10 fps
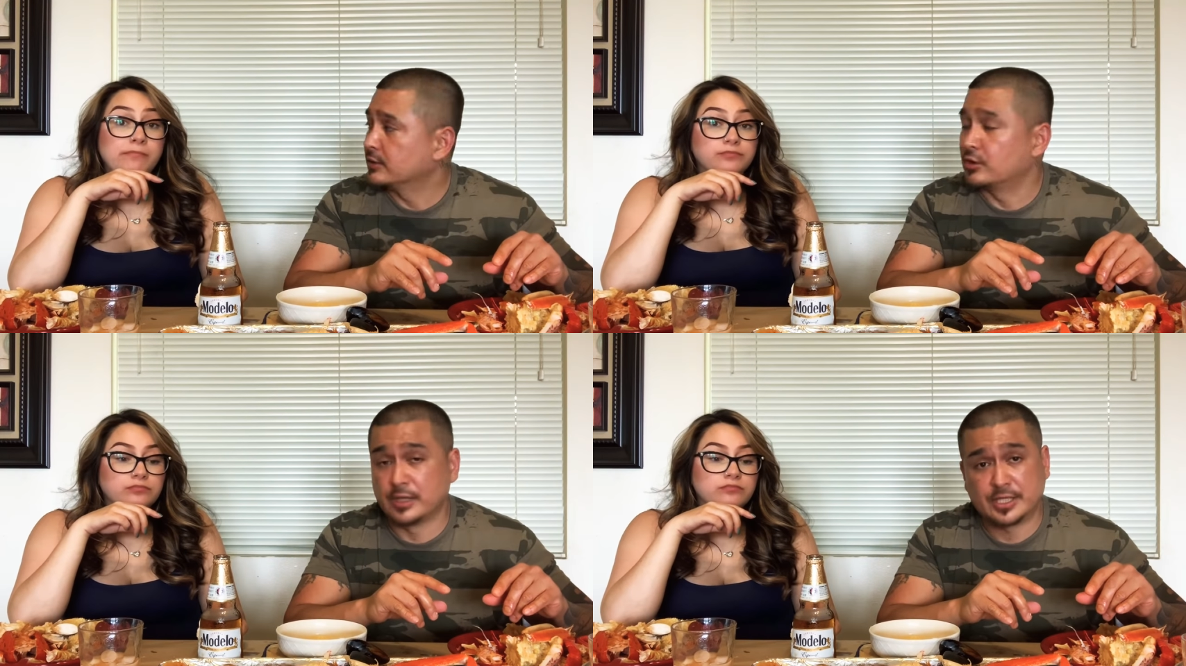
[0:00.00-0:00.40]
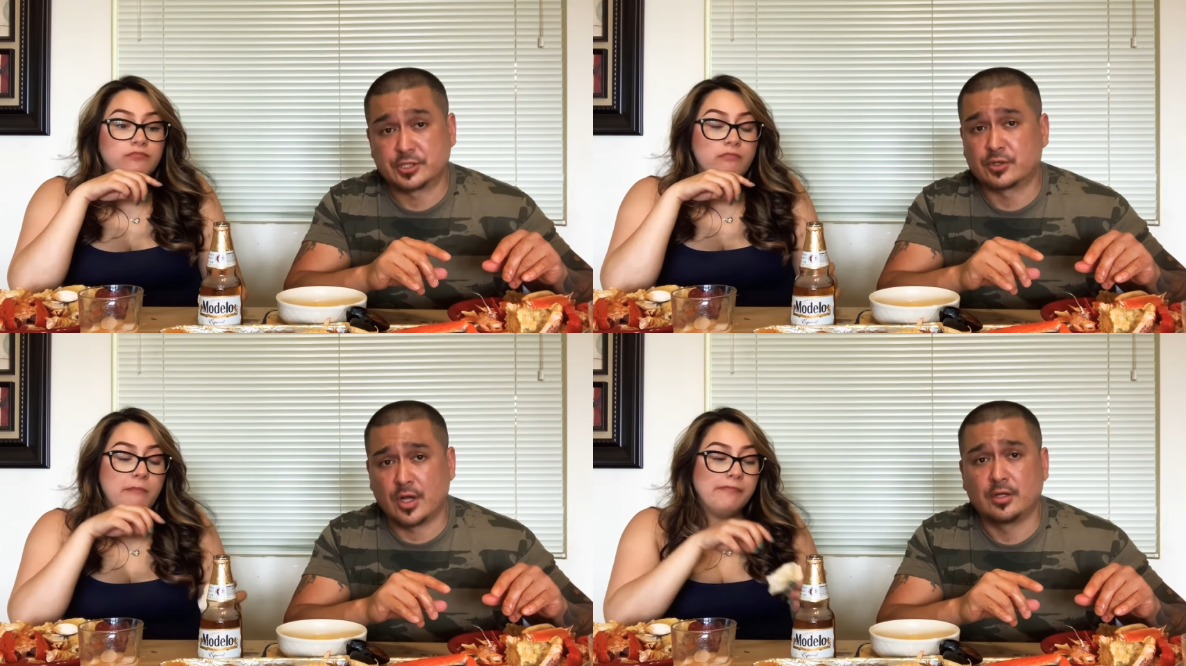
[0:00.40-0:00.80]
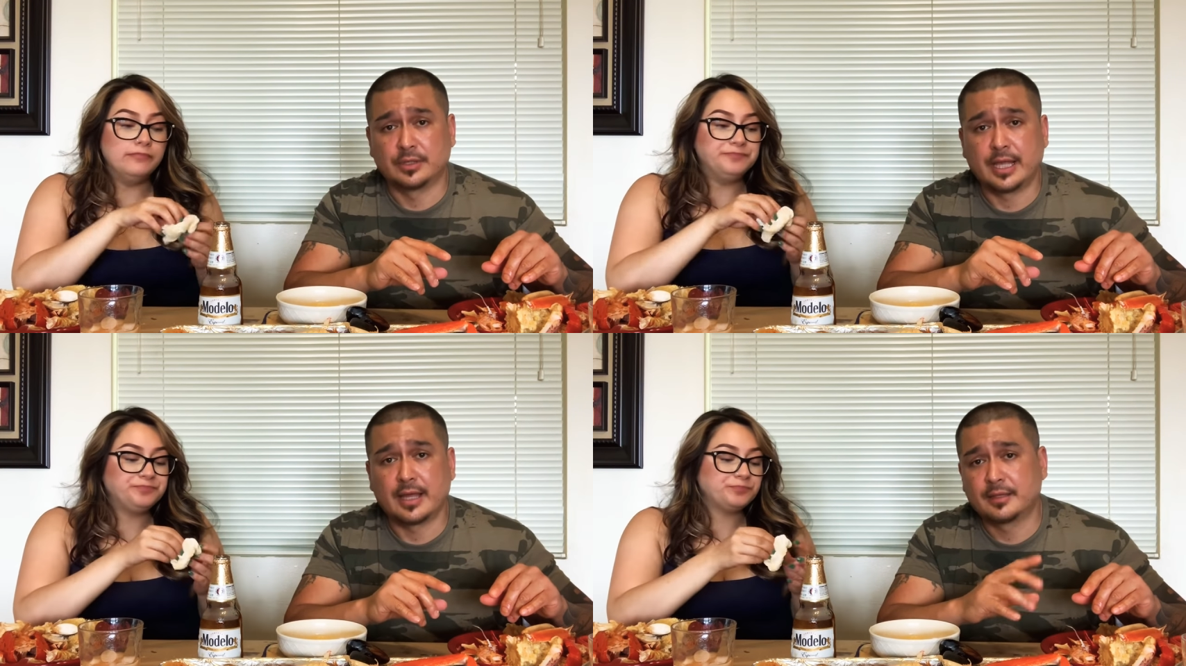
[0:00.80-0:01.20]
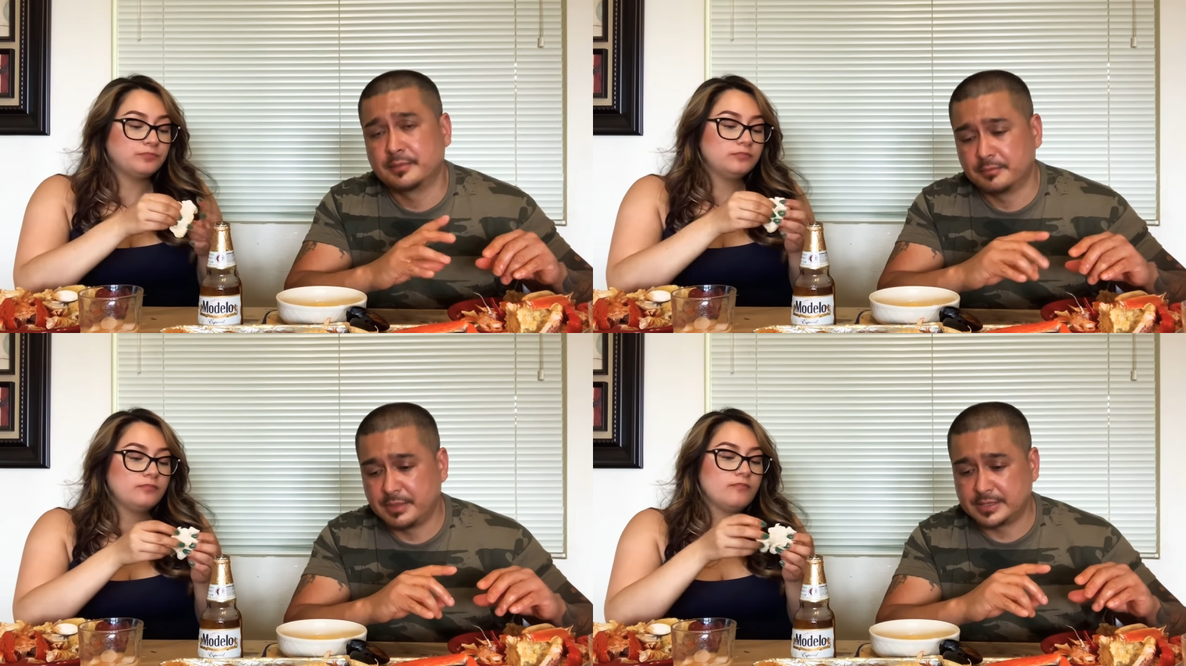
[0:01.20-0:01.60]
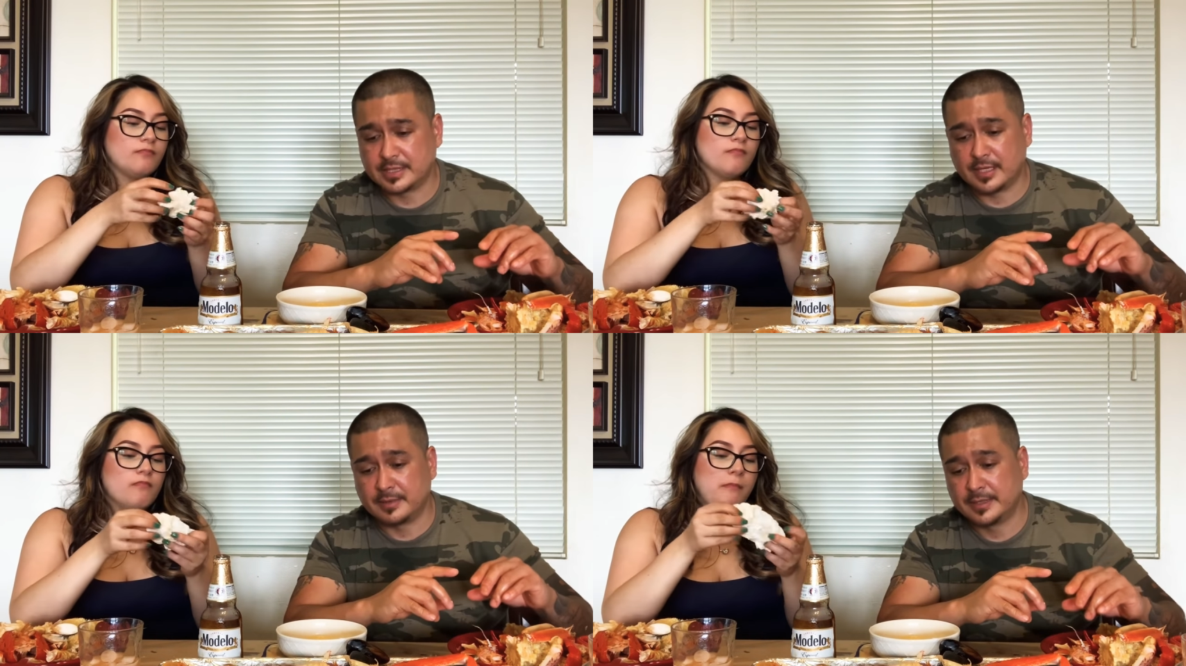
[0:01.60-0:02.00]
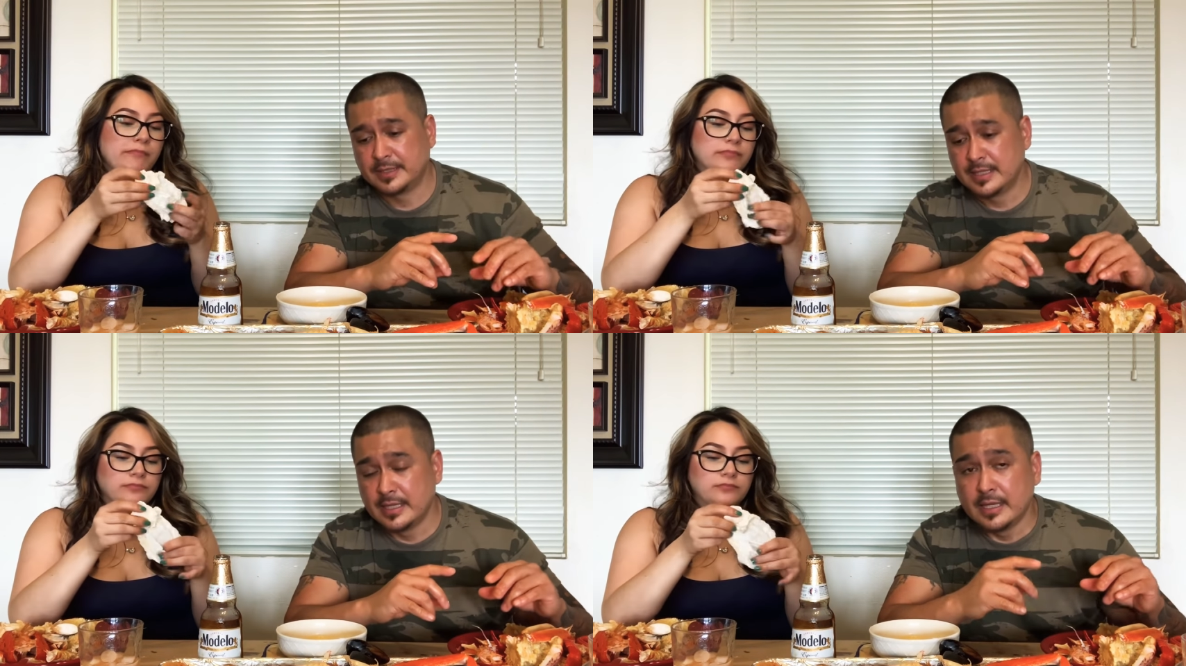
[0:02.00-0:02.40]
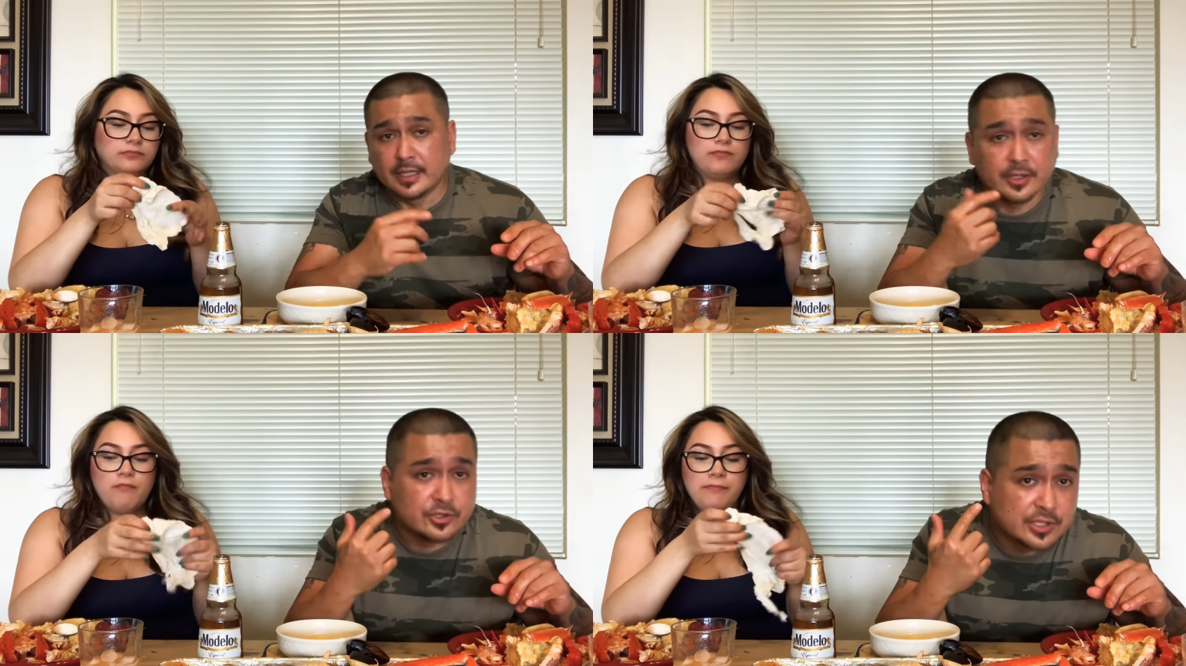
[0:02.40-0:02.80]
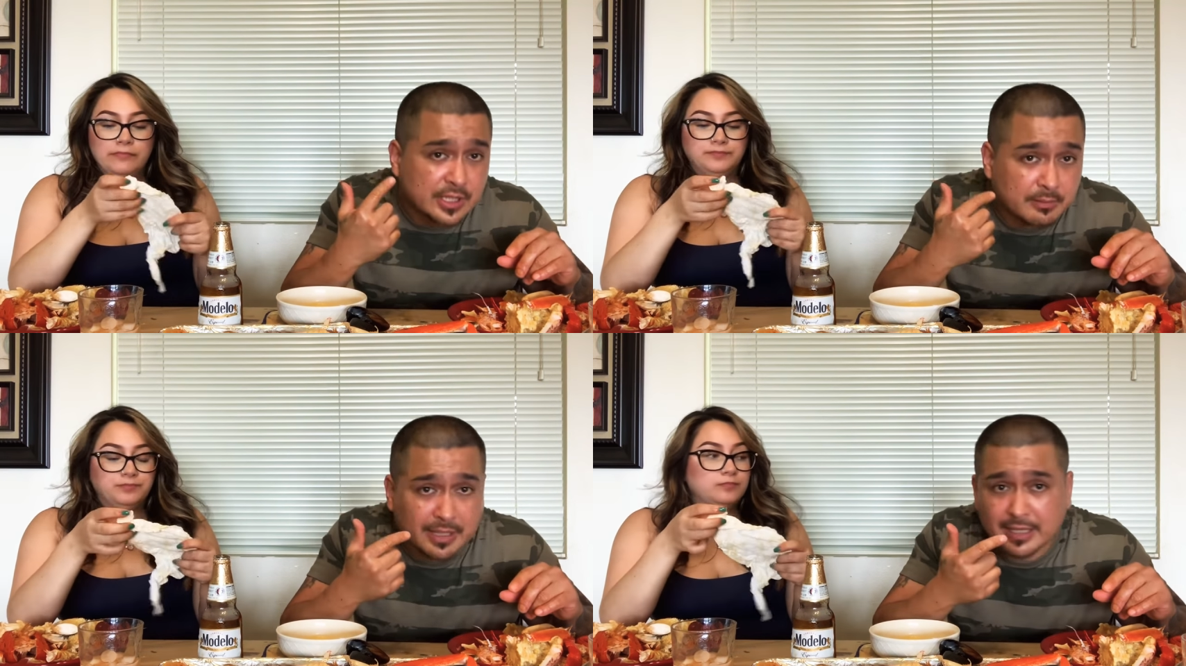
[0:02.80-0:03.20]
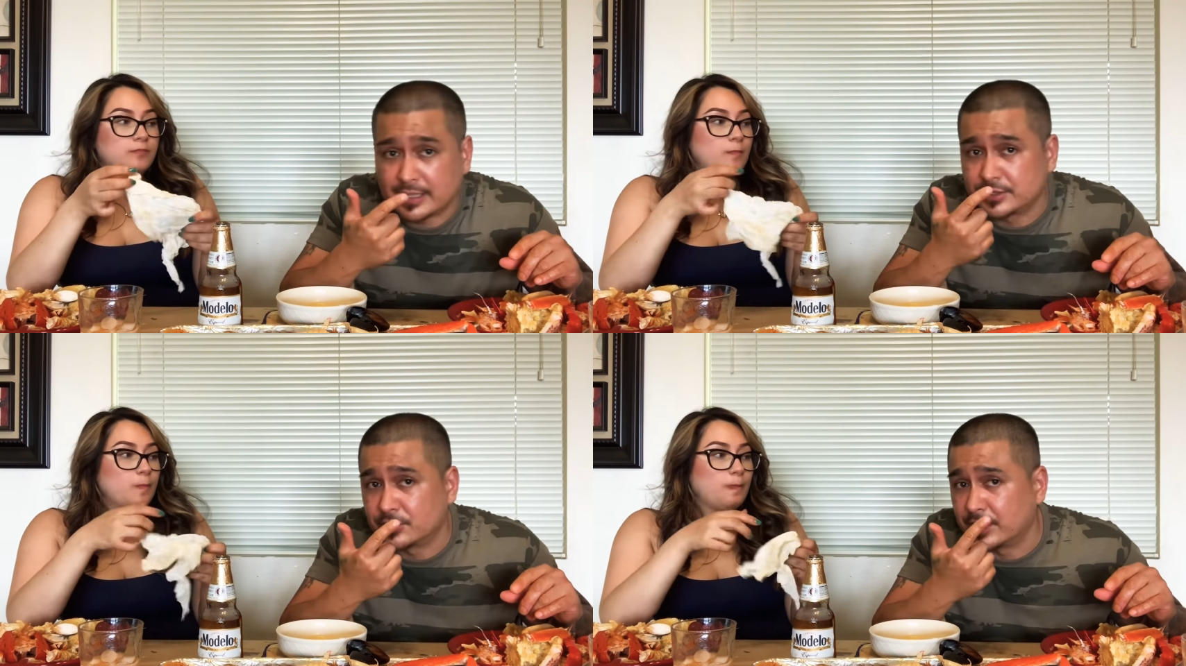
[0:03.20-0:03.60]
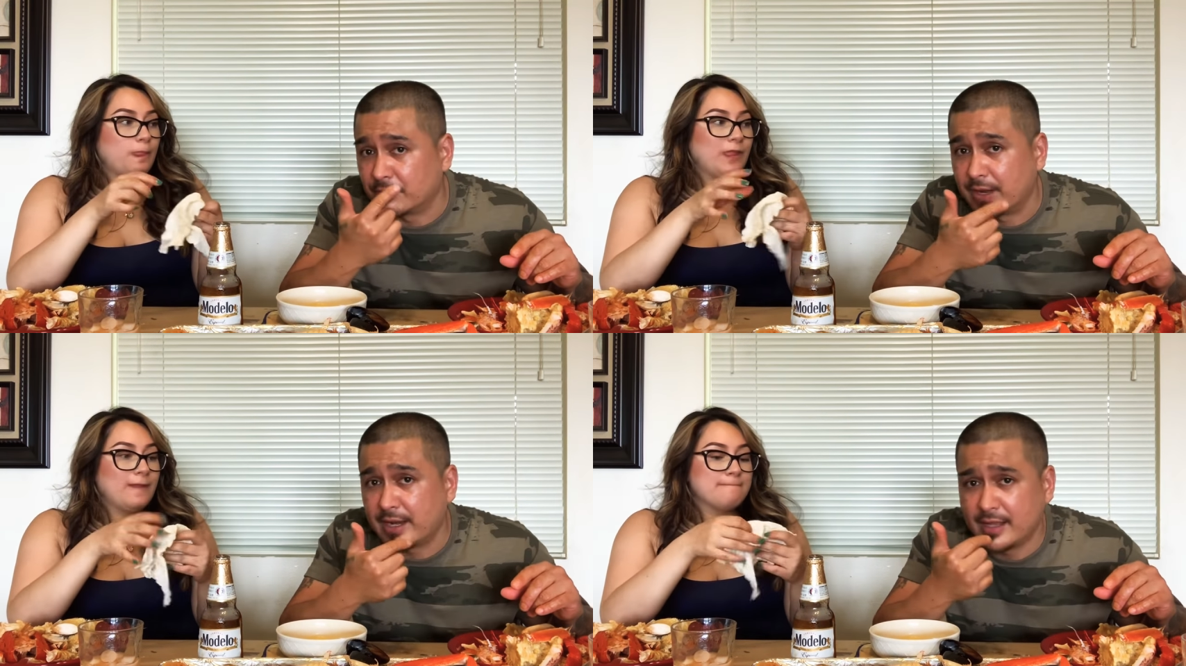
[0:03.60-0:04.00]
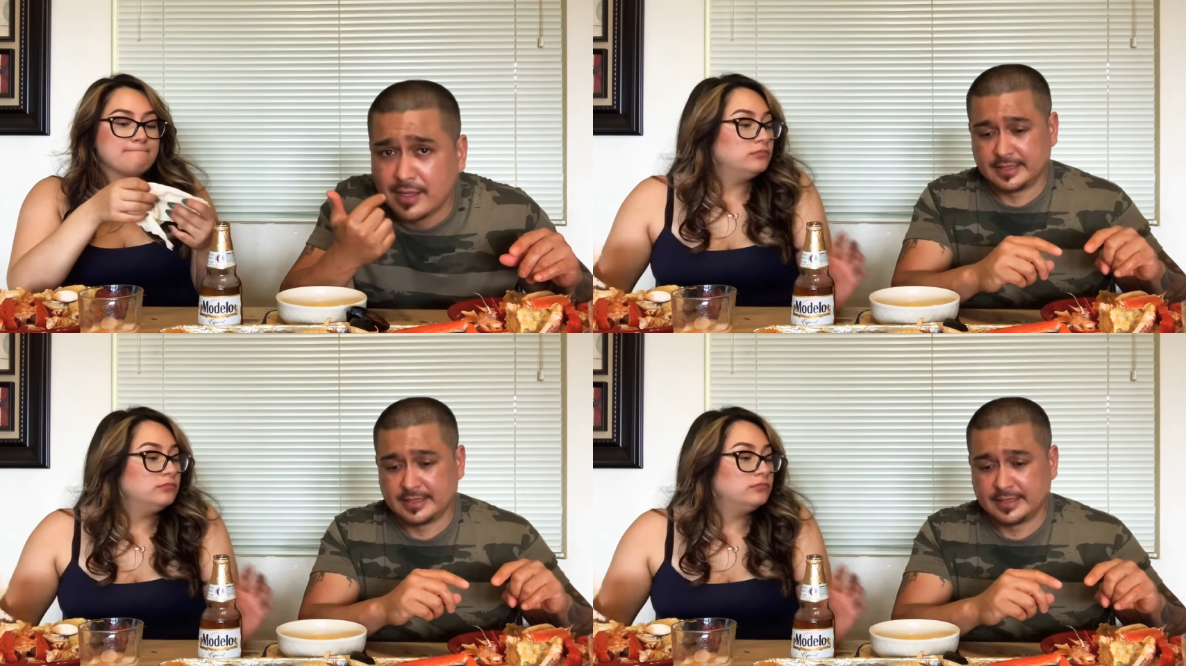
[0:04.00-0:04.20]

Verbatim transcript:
Speaker 1: Cholesterol, mm -hmm. yeah, big time. Can you see I'm like kind of turning red?